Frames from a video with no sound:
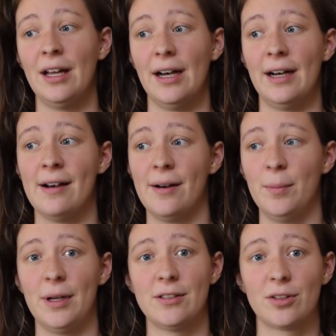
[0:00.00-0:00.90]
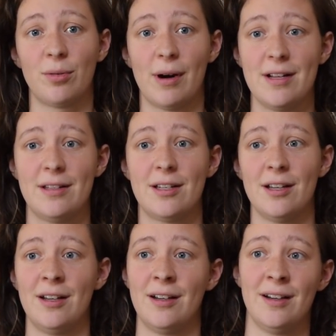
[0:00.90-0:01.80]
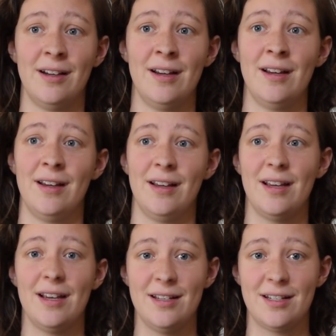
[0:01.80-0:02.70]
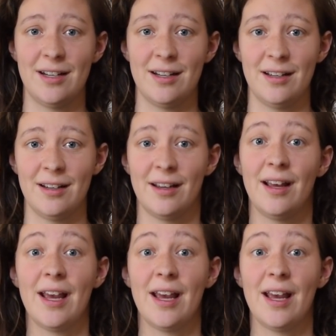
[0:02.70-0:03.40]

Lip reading: It's quite easy,